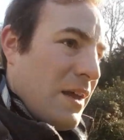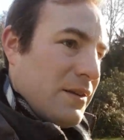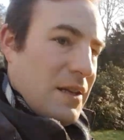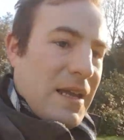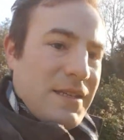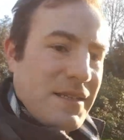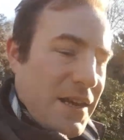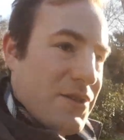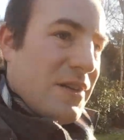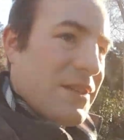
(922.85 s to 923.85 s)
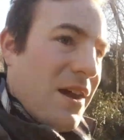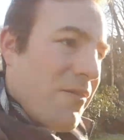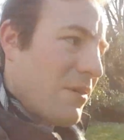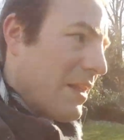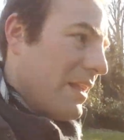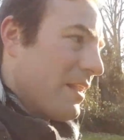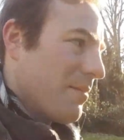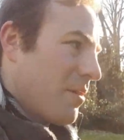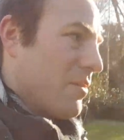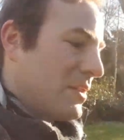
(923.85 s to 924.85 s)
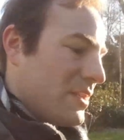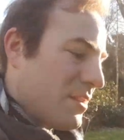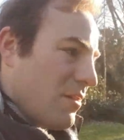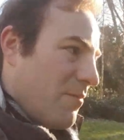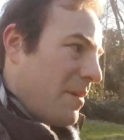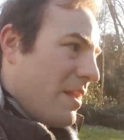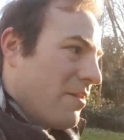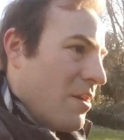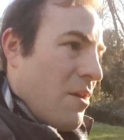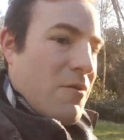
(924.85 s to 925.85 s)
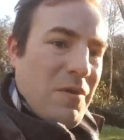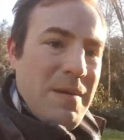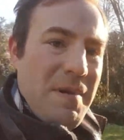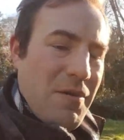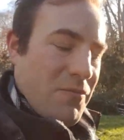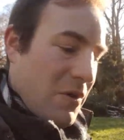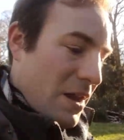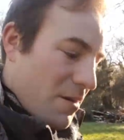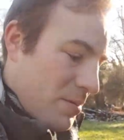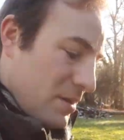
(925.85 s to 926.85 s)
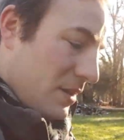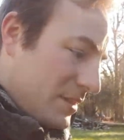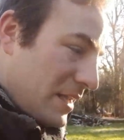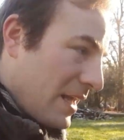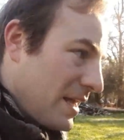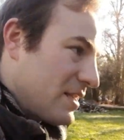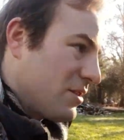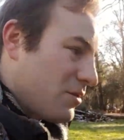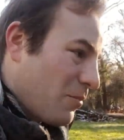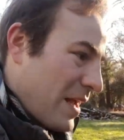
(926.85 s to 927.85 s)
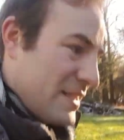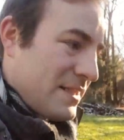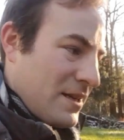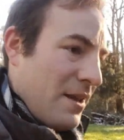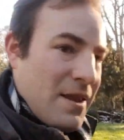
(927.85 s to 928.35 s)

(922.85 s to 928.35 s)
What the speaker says: The latter section is currently in the process of being rebuilt and reopened as the East-West